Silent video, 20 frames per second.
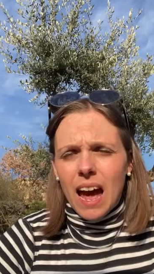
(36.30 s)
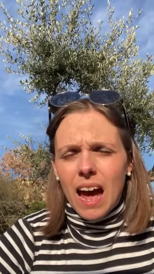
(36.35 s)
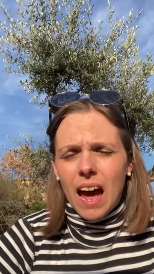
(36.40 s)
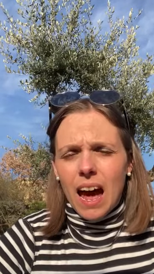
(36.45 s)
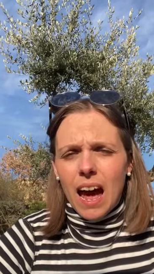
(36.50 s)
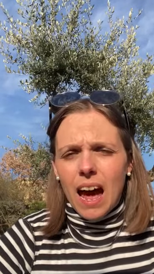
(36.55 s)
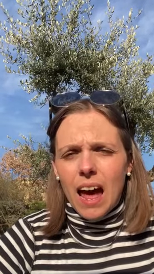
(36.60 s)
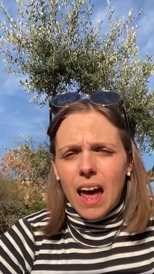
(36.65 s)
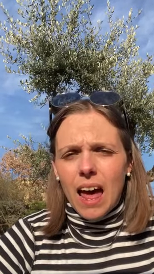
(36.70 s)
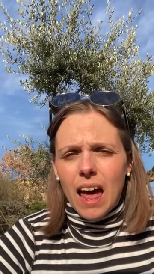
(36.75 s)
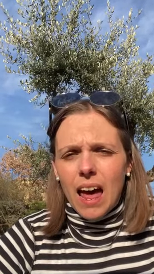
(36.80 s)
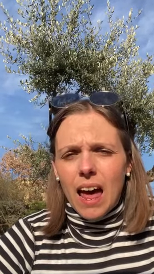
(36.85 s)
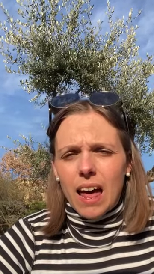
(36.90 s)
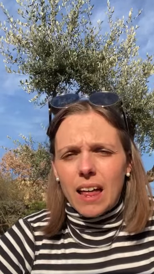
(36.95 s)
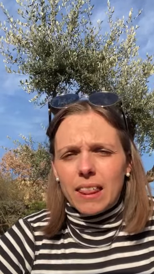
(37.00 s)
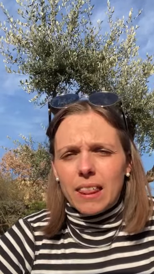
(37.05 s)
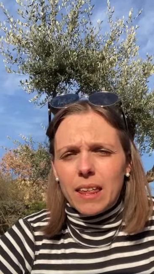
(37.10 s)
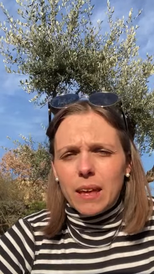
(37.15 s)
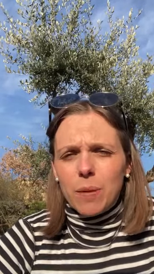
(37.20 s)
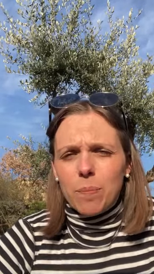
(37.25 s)

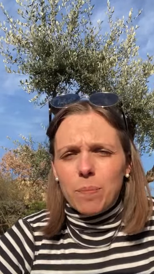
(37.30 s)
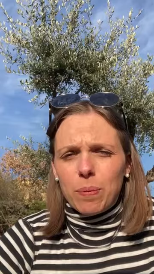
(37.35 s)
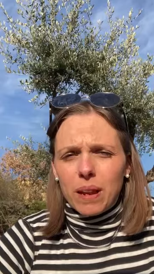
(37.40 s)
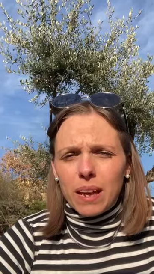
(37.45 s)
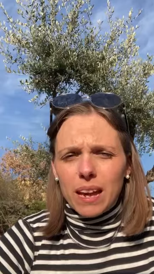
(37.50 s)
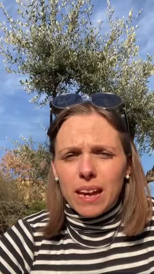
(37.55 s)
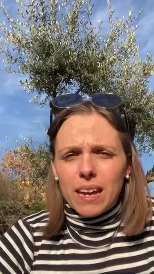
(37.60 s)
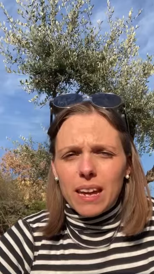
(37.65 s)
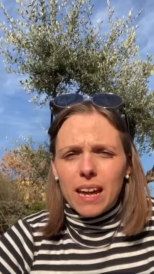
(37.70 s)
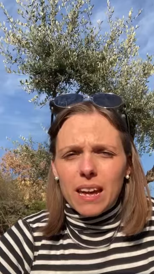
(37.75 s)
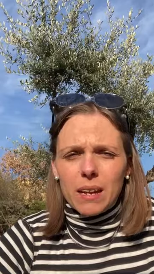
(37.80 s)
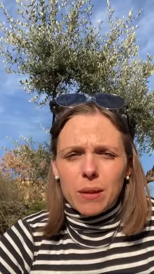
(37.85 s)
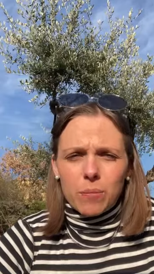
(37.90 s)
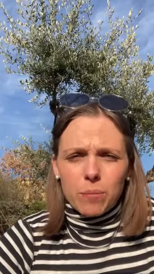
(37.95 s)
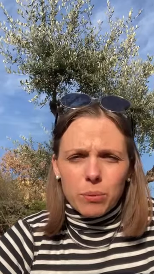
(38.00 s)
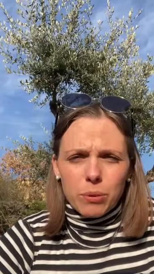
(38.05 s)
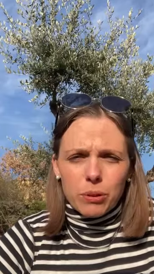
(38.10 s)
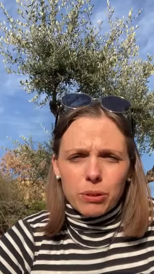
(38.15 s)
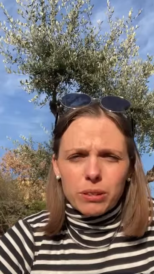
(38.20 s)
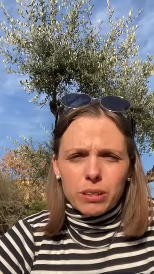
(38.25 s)
they play an
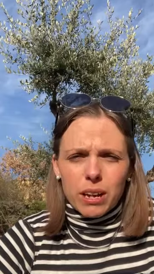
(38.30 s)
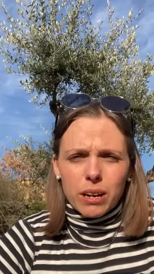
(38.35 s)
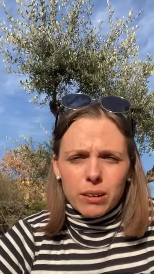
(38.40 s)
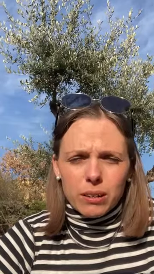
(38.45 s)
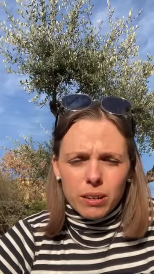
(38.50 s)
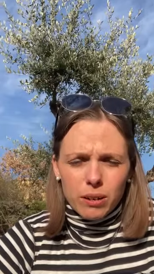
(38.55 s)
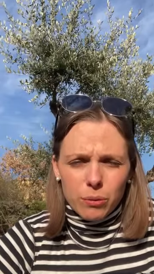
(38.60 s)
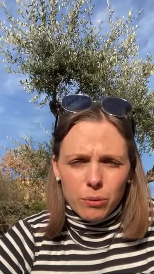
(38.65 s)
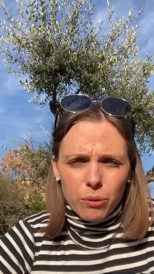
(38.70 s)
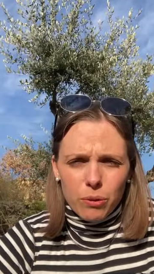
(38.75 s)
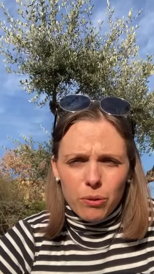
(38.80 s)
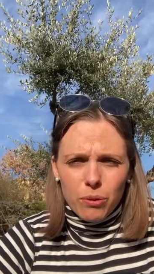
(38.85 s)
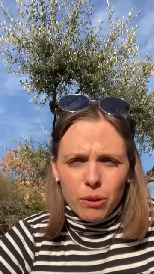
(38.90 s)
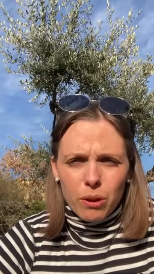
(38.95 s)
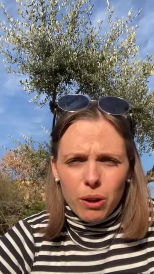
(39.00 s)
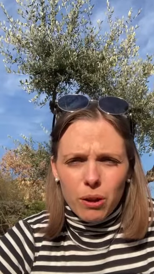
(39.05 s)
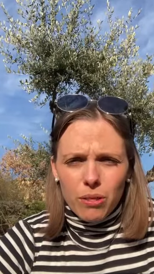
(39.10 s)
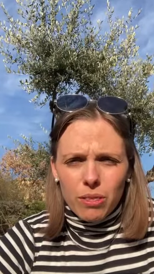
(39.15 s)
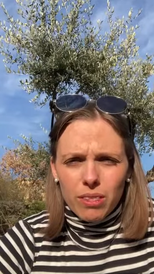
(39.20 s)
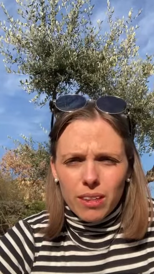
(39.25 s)
important
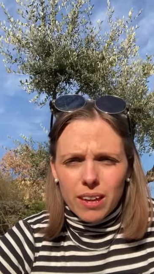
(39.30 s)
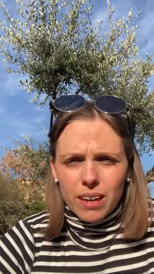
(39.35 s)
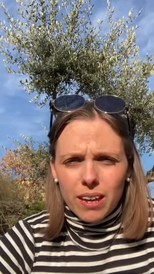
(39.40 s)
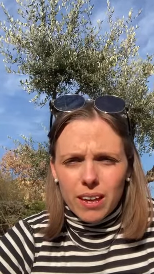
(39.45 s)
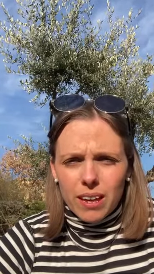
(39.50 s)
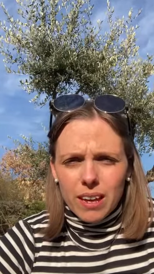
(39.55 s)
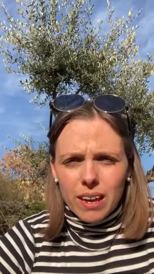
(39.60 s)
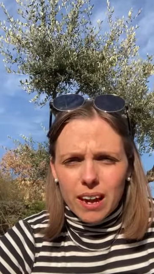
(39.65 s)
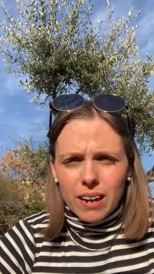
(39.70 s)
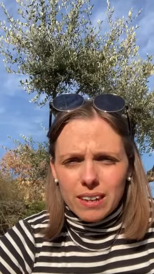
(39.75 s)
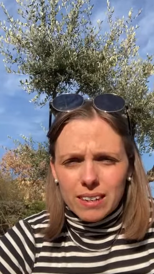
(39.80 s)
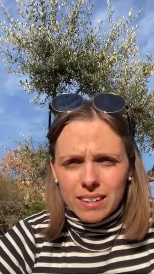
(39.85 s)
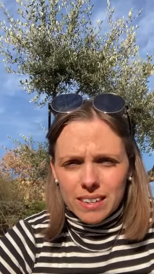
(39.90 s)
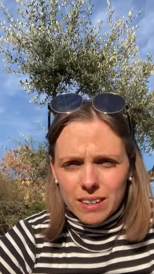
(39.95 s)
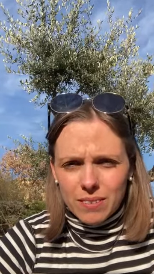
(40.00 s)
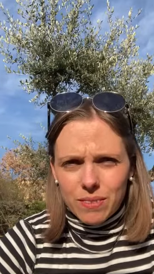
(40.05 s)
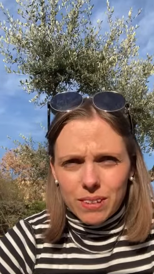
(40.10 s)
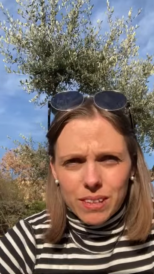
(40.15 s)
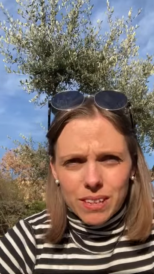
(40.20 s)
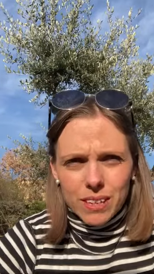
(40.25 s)
role on the
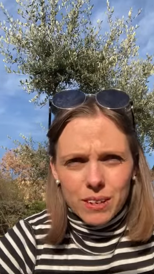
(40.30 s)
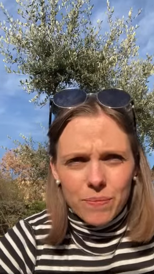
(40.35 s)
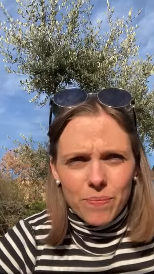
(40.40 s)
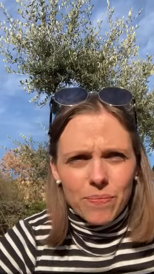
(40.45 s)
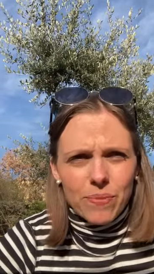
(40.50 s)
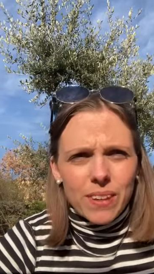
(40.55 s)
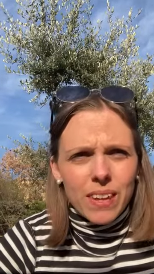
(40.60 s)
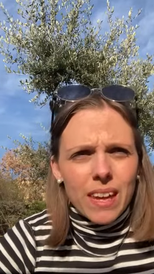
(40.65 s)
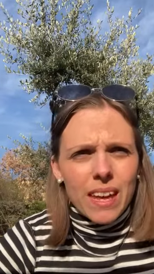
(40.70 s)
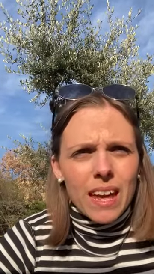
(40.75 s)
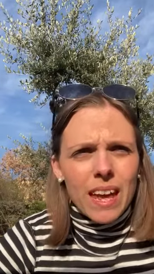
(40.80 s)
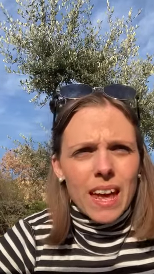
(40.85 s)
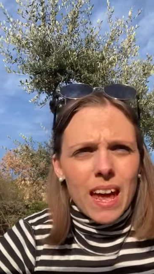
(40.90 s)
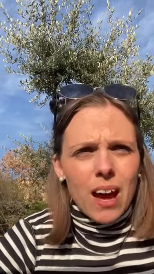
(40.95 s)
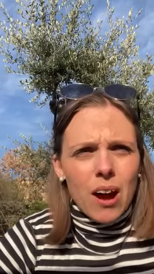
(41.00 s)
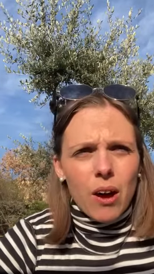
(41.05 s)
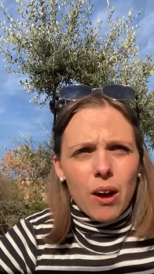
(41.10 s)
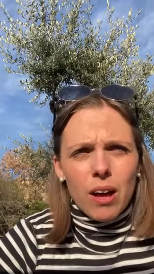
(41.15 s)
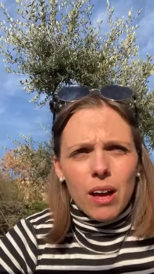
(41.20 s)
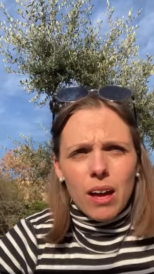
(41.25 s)
activity.
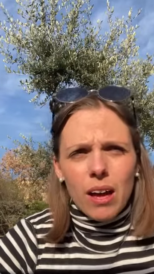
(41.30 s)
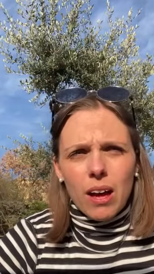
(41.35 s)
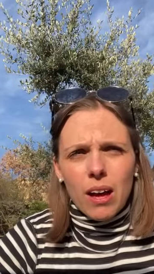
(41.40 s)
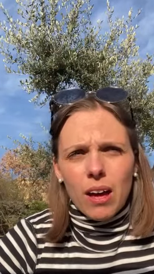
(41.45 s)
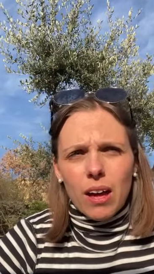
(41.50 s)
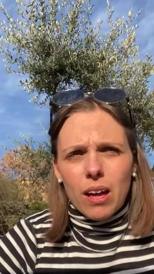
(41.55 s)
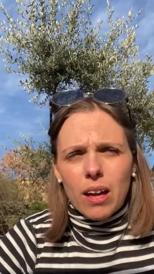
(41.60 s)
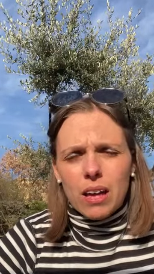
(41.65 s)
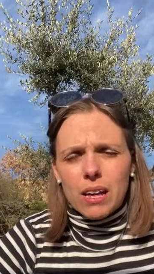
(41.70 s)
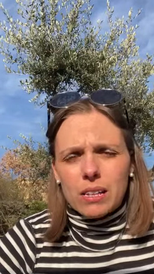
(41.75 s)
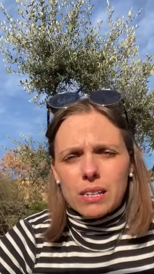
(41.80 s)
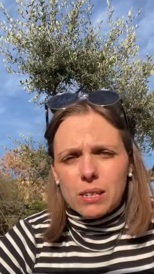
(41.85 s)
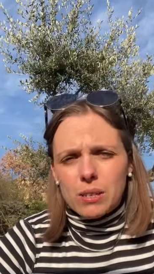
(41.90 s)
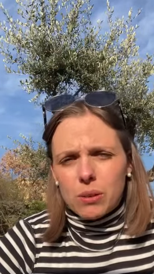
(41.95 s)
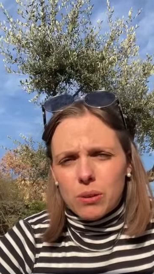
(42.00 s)
They